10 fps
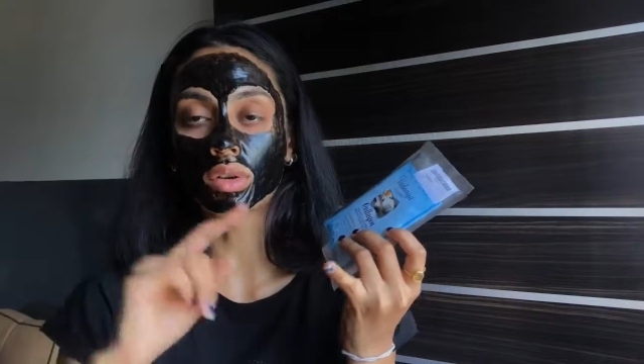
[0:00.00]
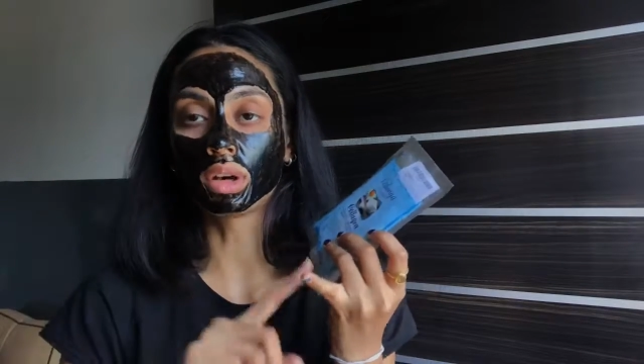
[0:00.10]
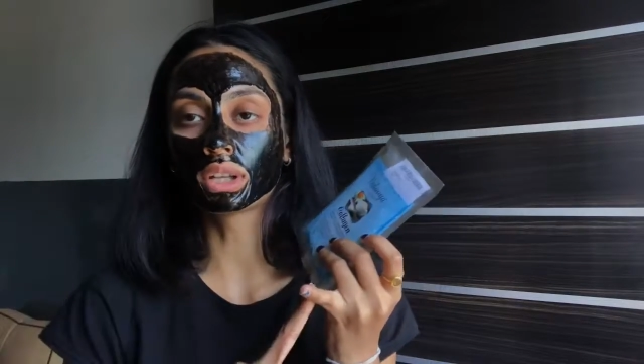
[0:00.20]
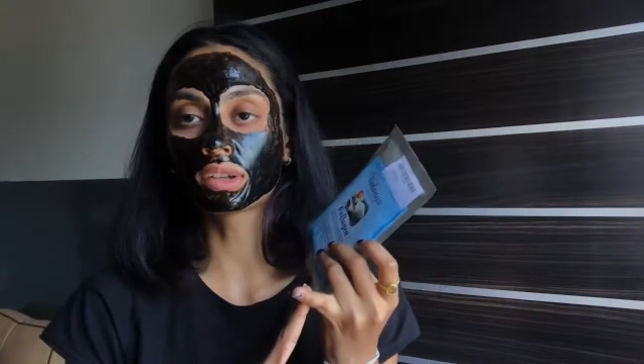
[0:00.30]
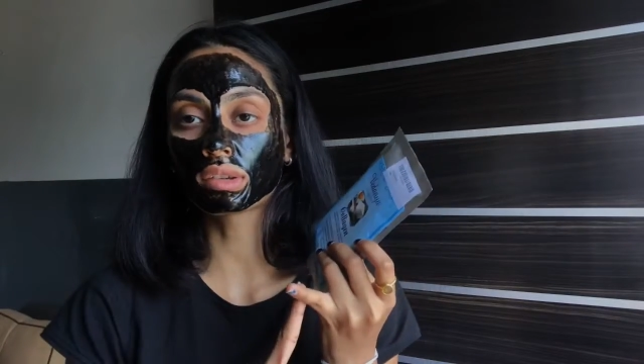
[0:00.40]

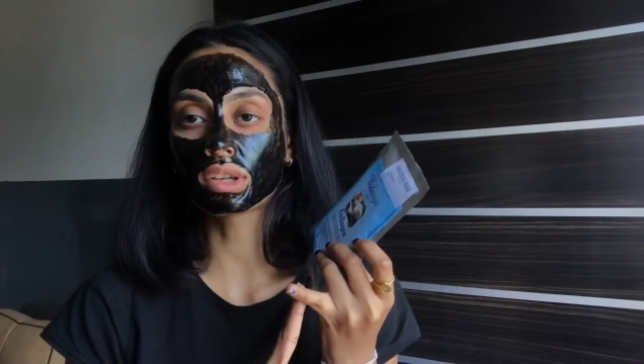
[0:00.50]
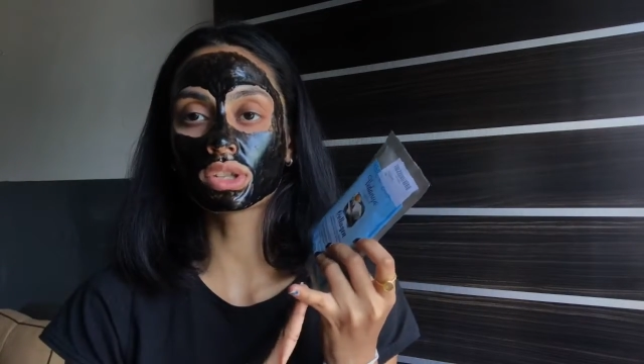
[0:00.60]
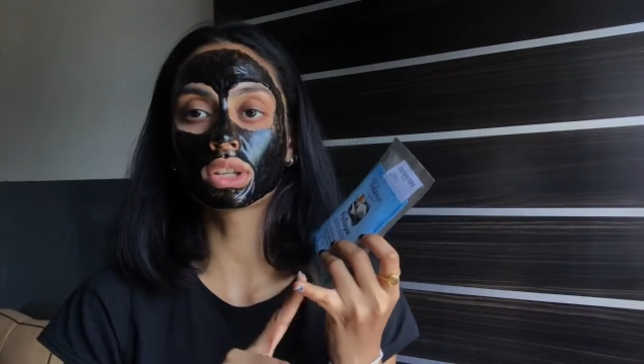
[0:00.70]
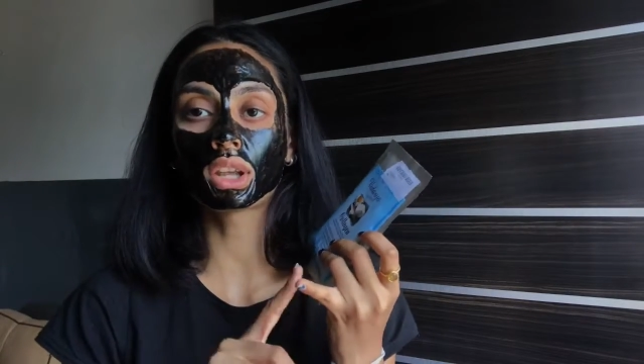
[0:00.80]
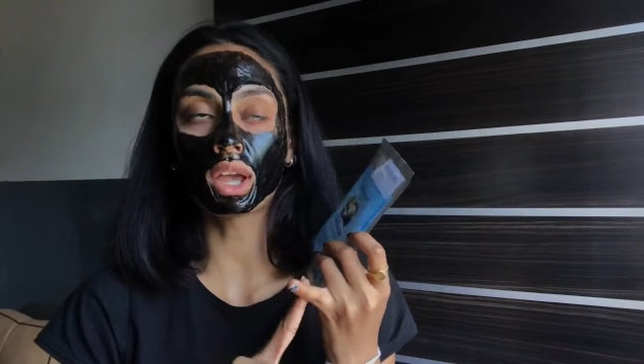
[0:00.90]
oil
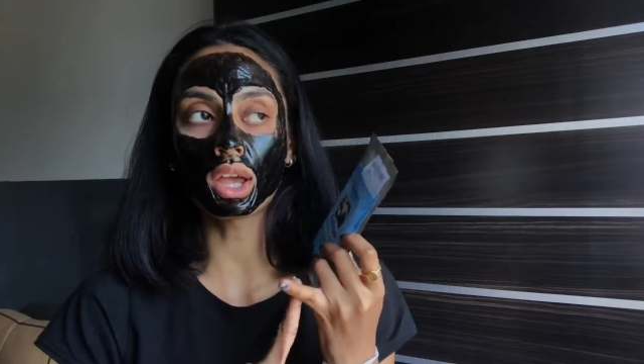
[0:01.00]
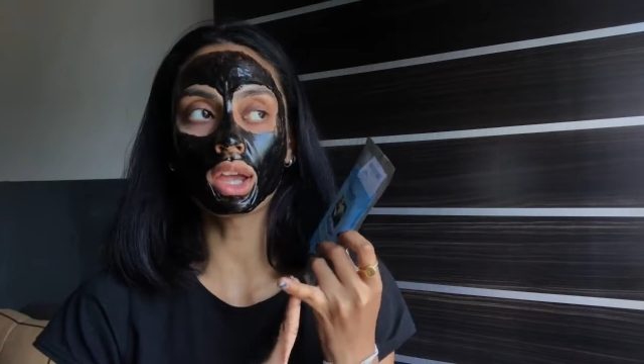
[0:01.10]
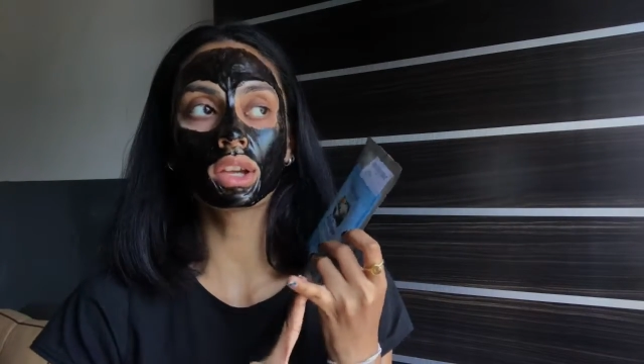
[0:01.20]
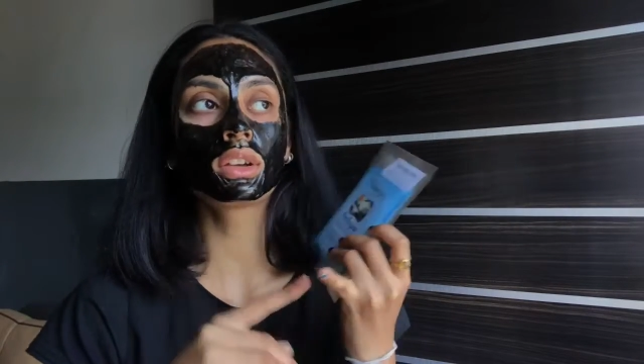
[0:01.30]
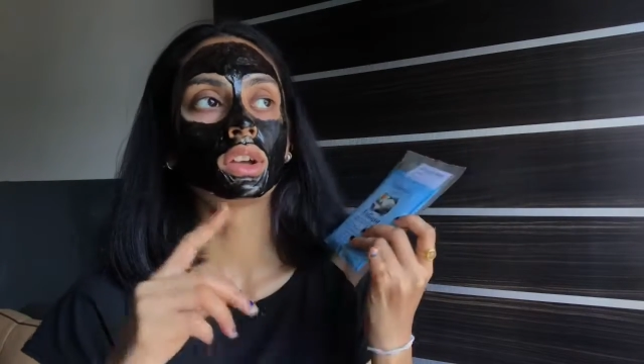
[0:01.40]
secretion,
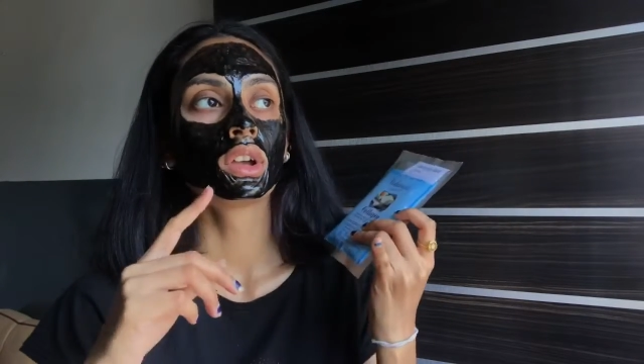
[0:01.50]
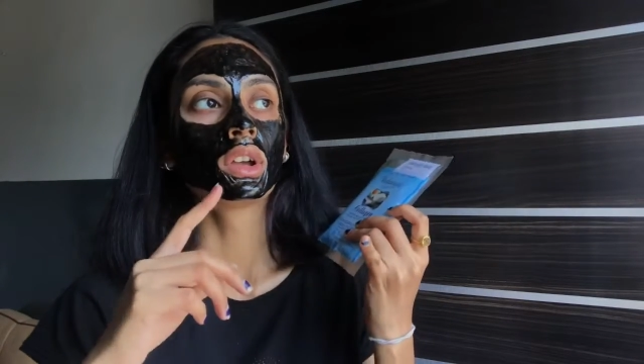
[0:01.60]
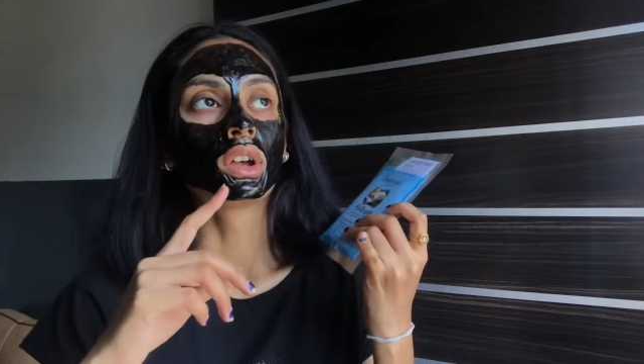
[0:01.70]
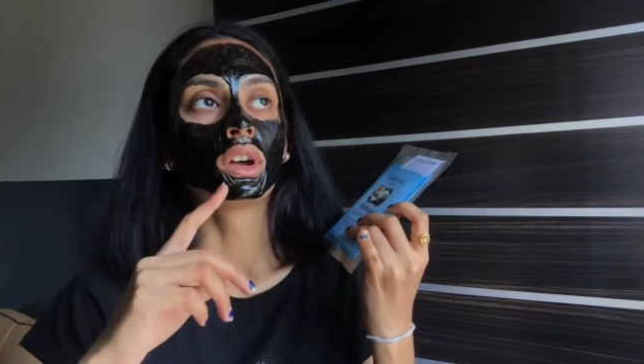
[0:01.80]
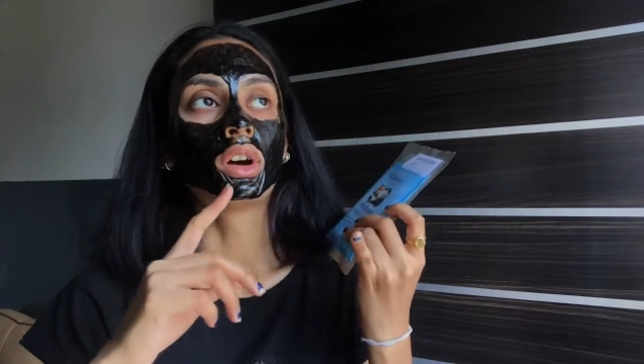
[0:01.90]
and
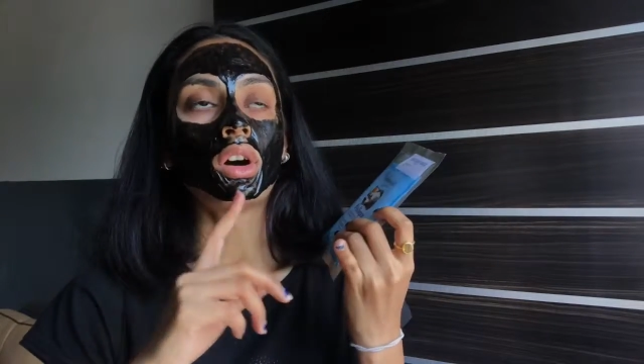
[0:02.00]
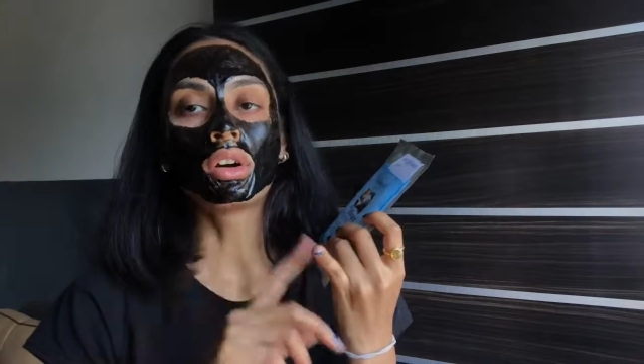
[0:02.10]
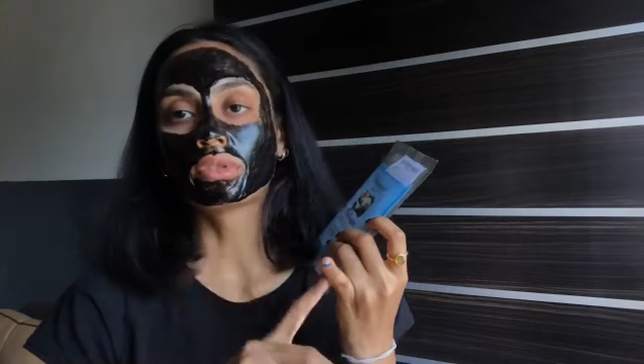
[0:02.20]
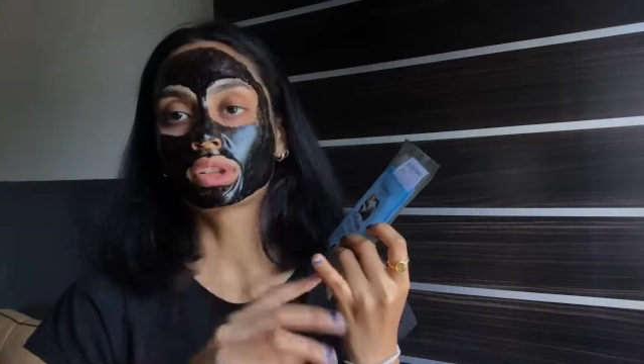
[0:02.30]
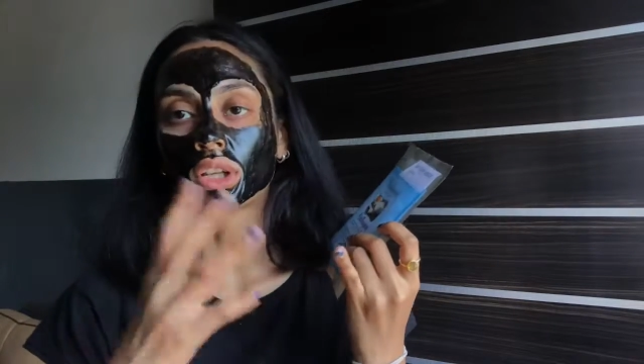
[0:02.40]

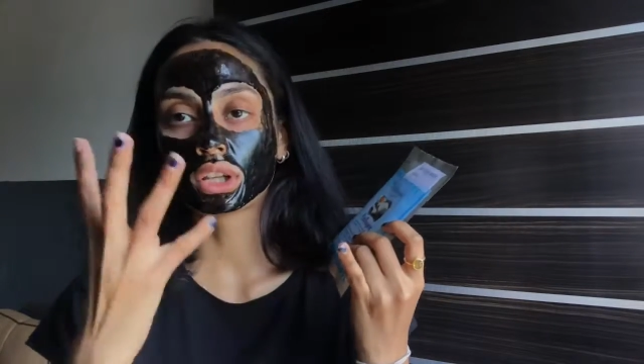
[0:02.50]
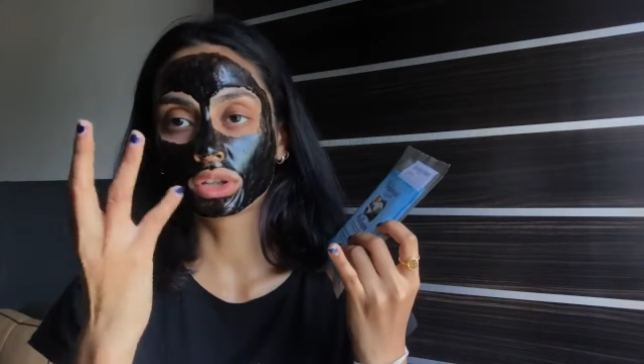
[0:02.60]
obviously